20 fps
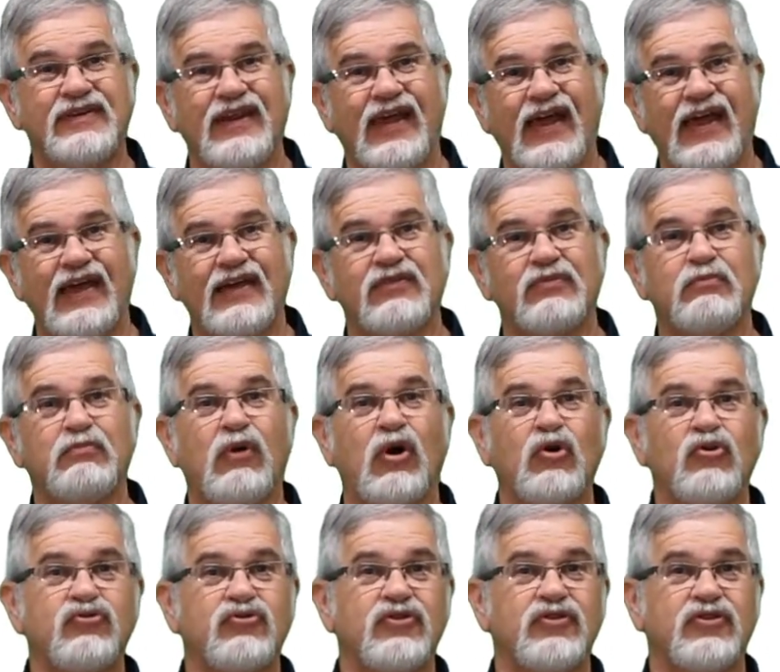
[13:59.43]
has
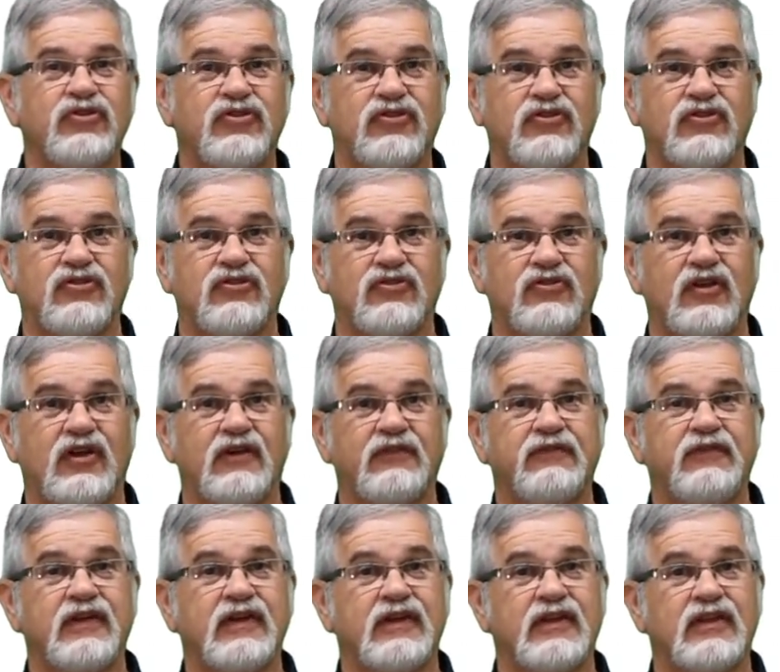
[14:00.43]
most of the
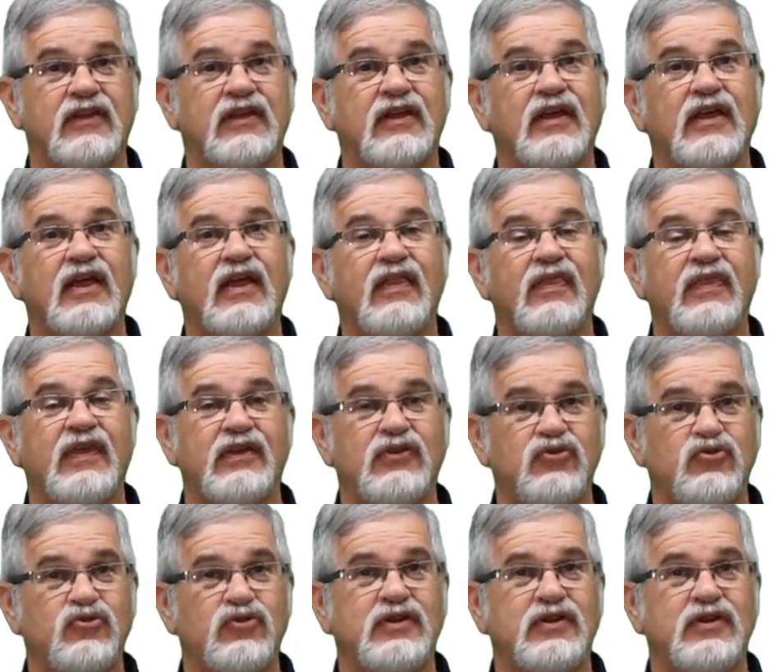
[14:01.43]
stuff in it that you